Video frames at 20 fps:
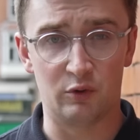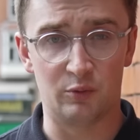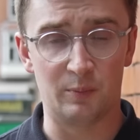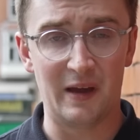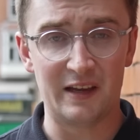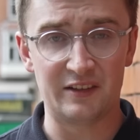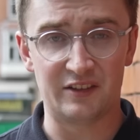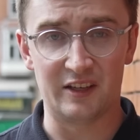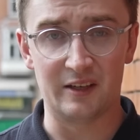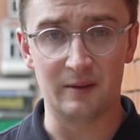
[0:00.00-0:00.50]
was
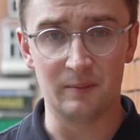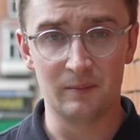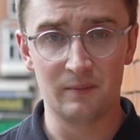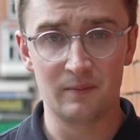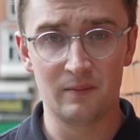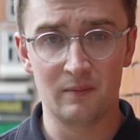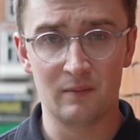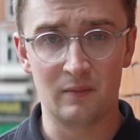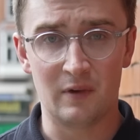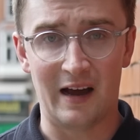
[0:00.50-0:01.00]
messy
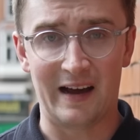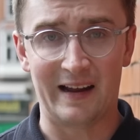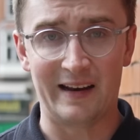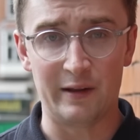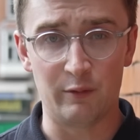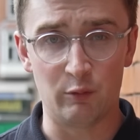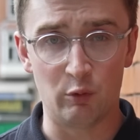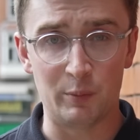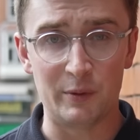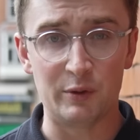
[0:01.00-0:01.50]
and
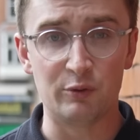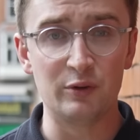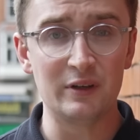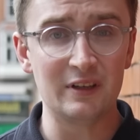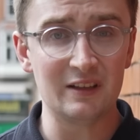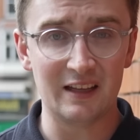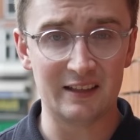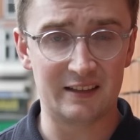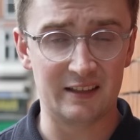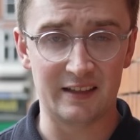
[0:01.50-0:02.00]
it will be
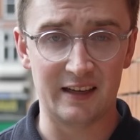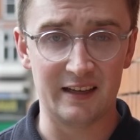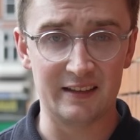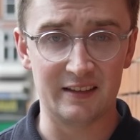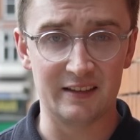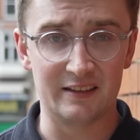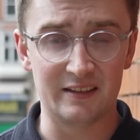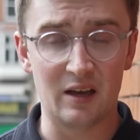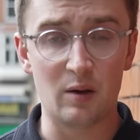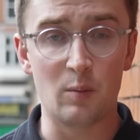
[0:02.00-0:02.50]

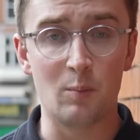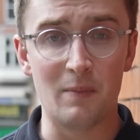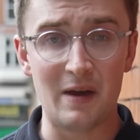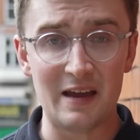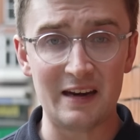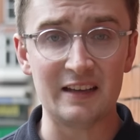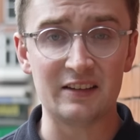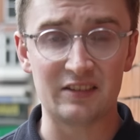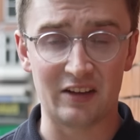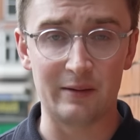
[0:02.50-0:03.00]
relitigated
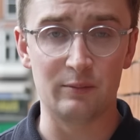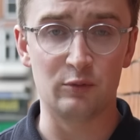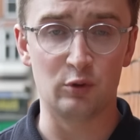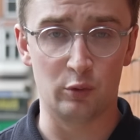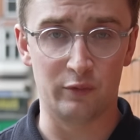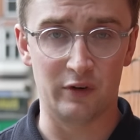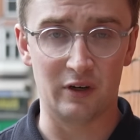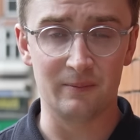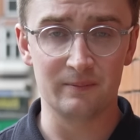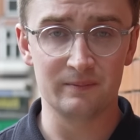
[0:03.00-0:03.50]
many times
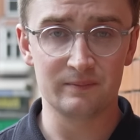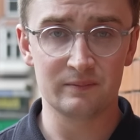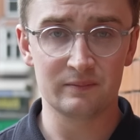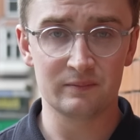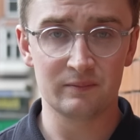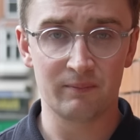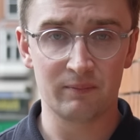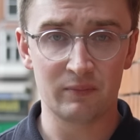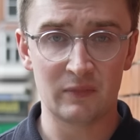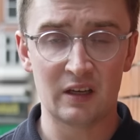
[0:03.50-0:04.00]
over.
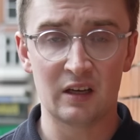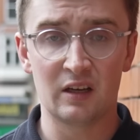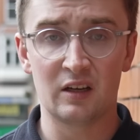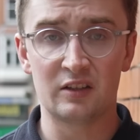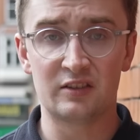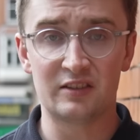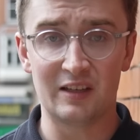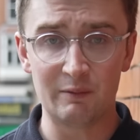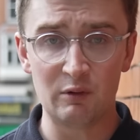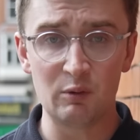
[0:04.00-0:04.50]

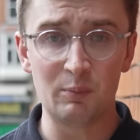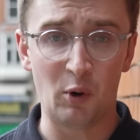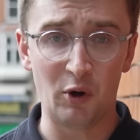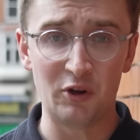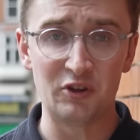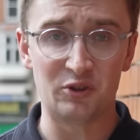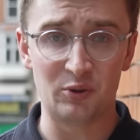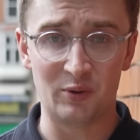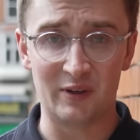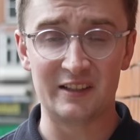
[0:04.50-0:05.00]
Some will
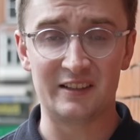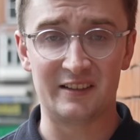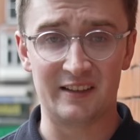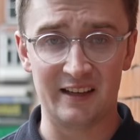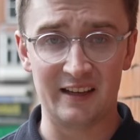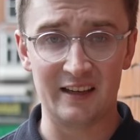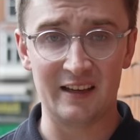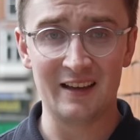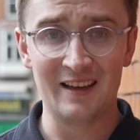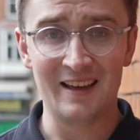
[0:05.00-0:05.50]
point to it and
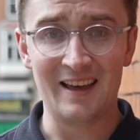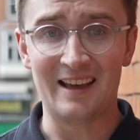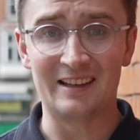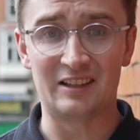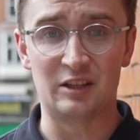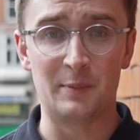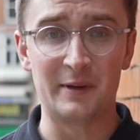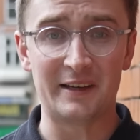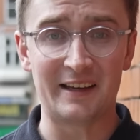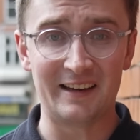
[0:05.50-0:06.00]
say
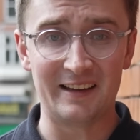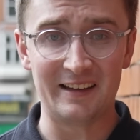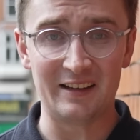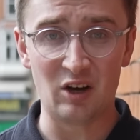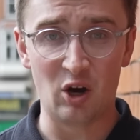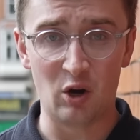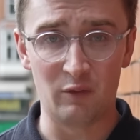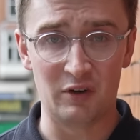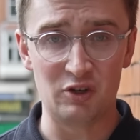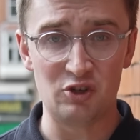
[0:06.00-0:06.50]
it's the
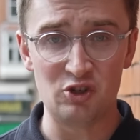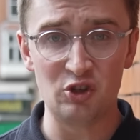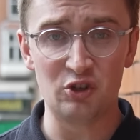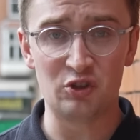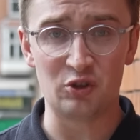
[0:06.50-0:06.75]
beginning of a new